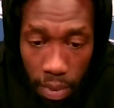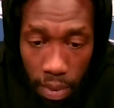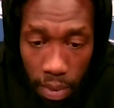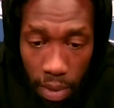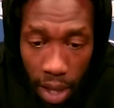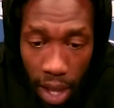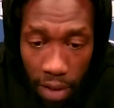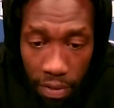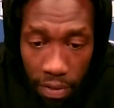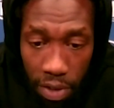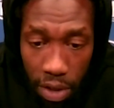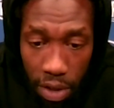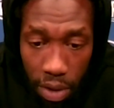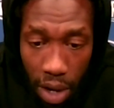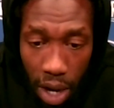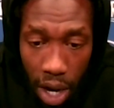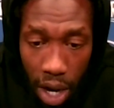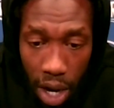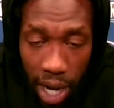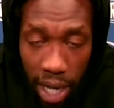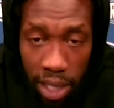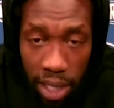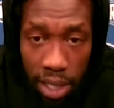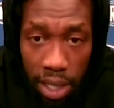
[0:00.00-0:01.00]
after our
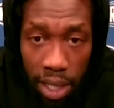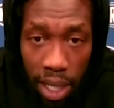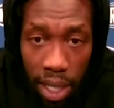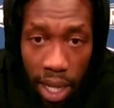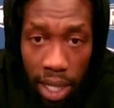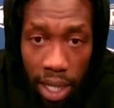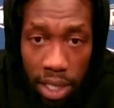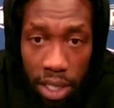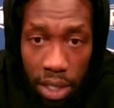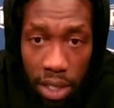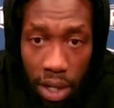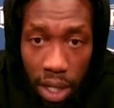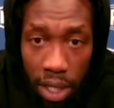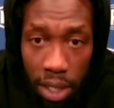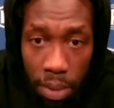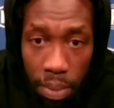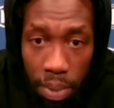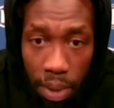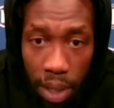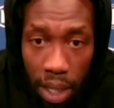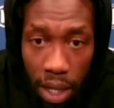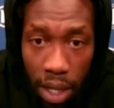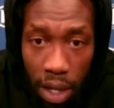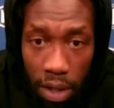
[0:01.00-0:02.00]
exit last year out of the
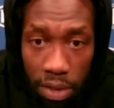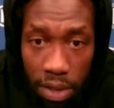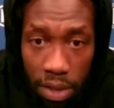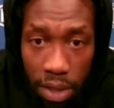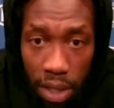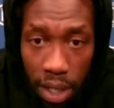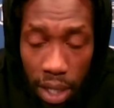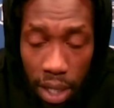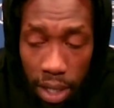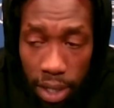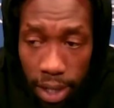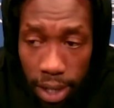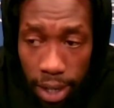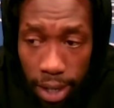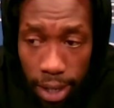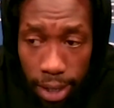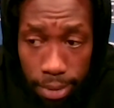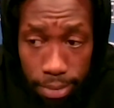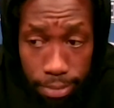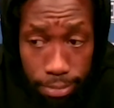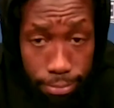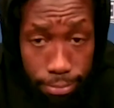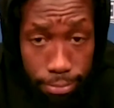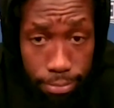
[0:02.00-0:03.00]
playoffs. And
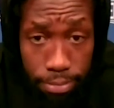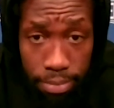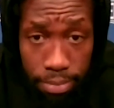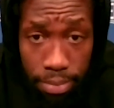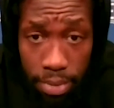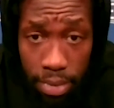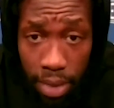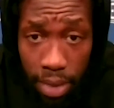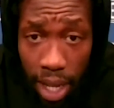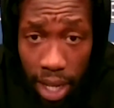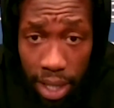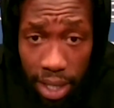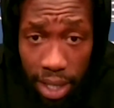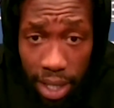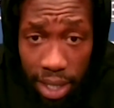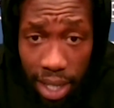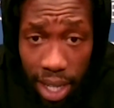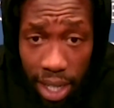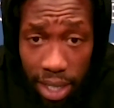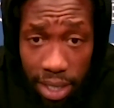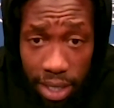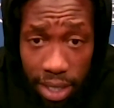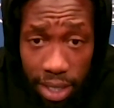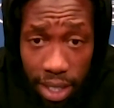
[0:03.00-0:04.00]
I think
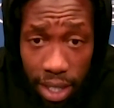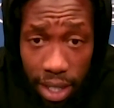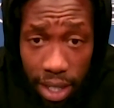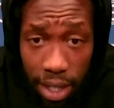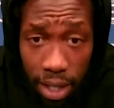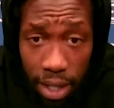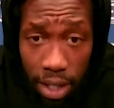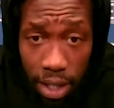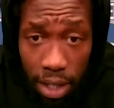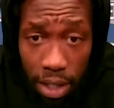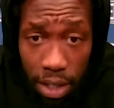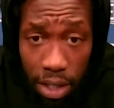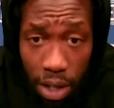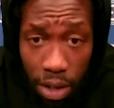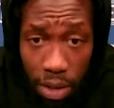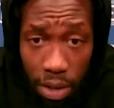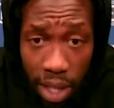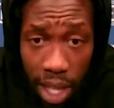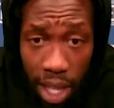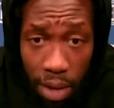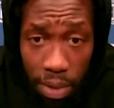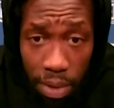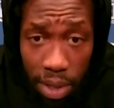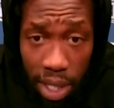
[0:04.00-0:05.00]
that's, you know,
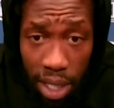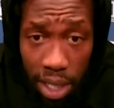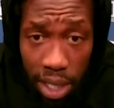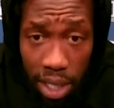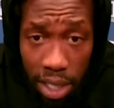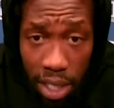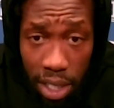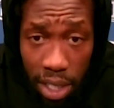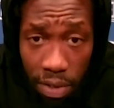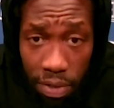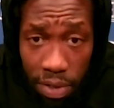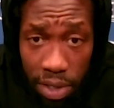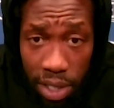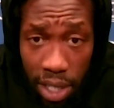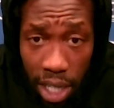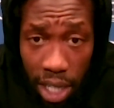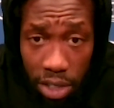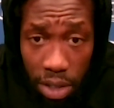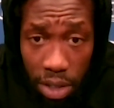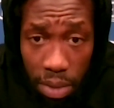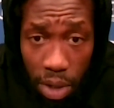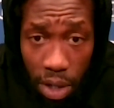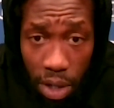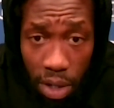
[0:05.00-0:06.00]
that within itself is
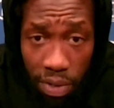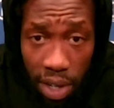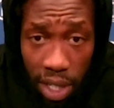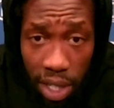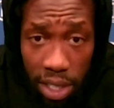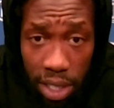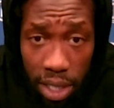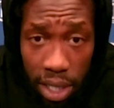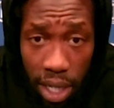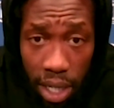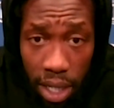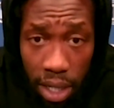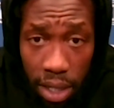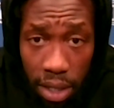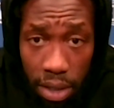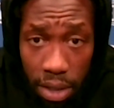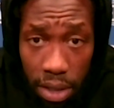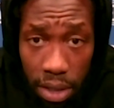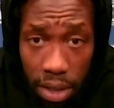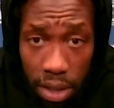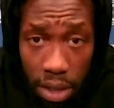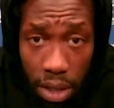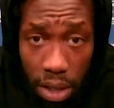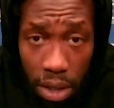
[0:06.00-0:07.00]
extra motivation there.
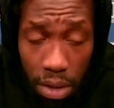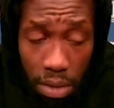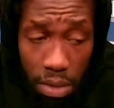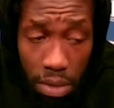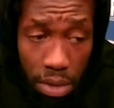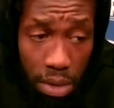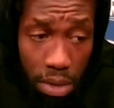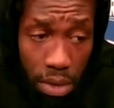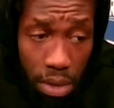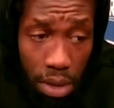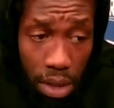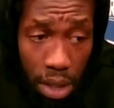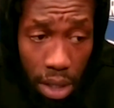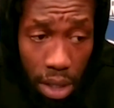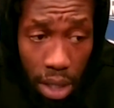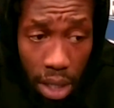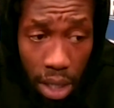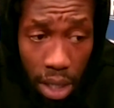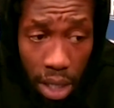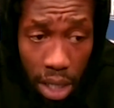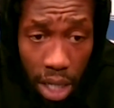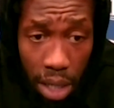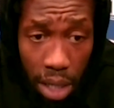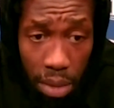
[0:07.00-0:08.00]
You know,
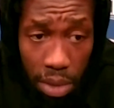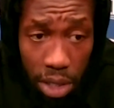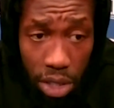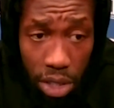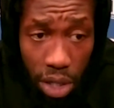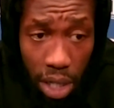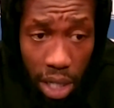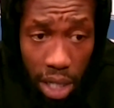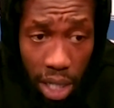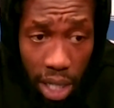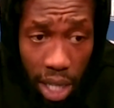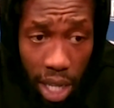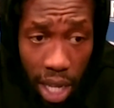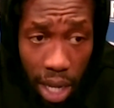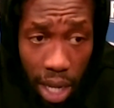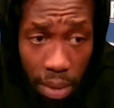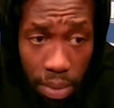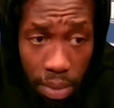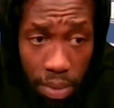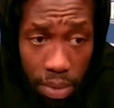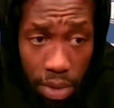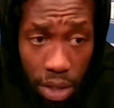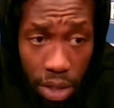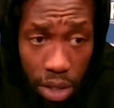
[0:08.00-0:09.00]
coming training
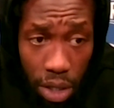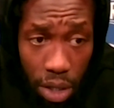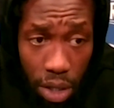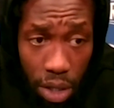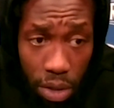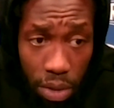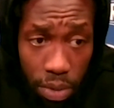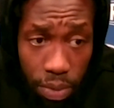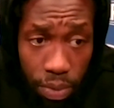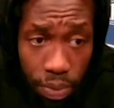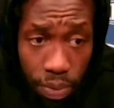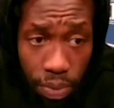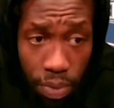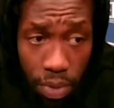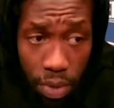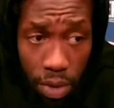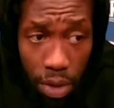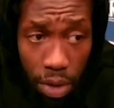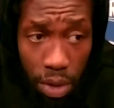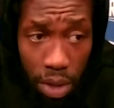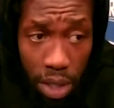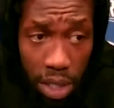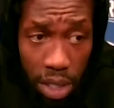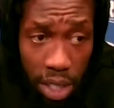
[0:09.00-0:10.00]
camp, you know,
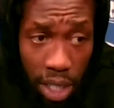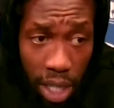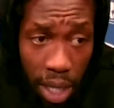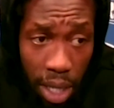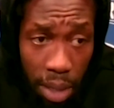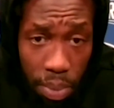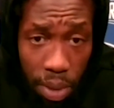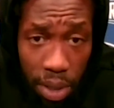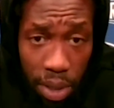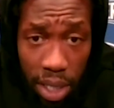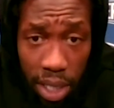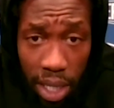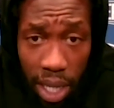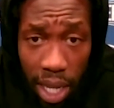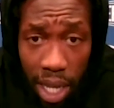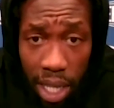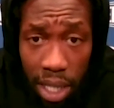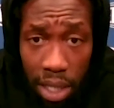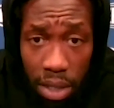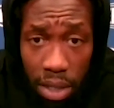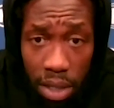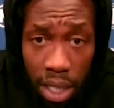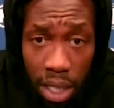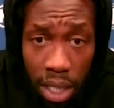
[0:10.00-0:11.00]
with a team put together,
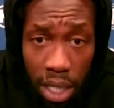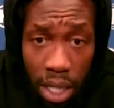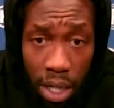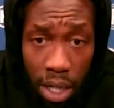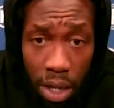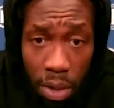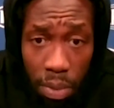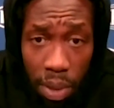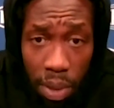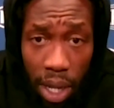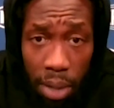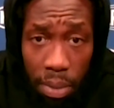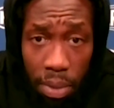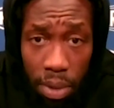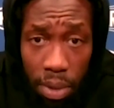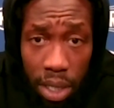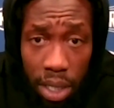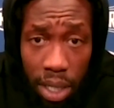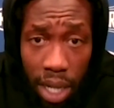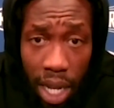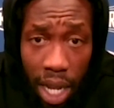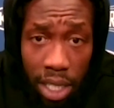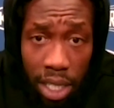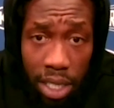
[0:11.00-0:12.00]
look good on paper, and
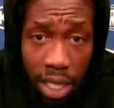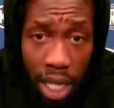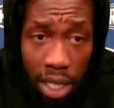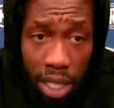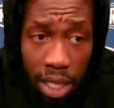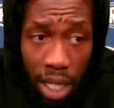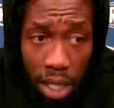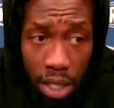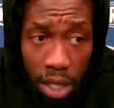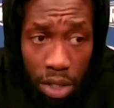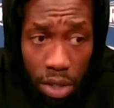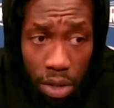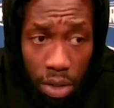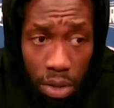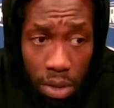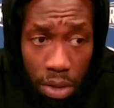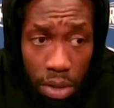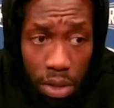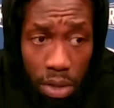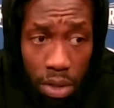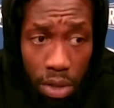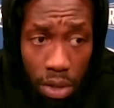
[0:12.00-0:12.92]
now it's out there, you